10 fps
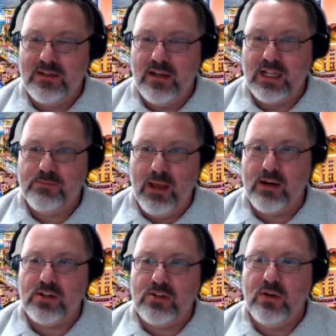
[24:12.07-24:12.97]
it's
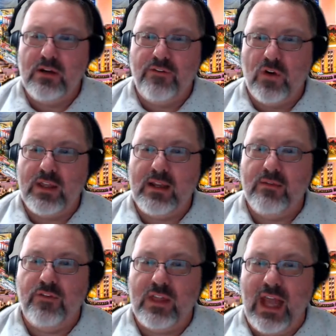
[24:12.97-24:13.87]
better suited for
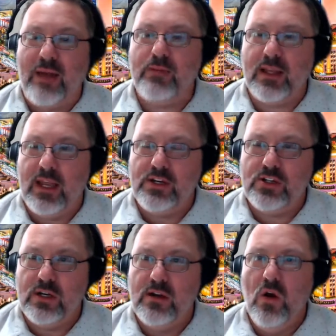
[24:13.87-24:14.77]
the
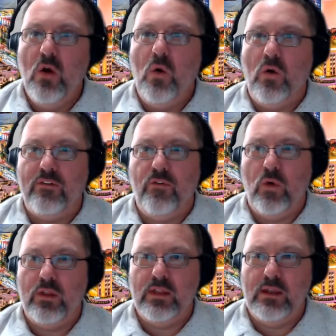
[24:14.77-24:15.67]
application or
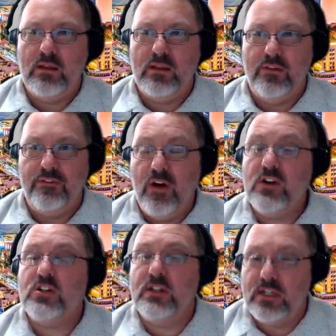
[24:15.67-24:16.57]
for the
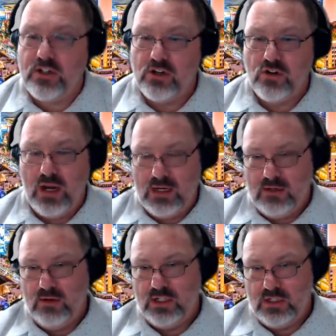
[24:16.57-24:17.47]
function that you're trying
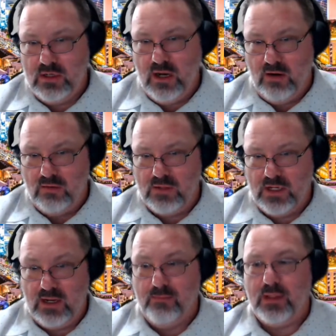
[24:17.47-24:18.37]
to
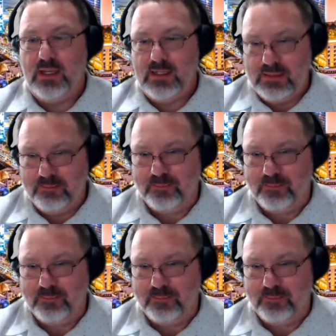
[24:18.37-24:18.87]
to complete.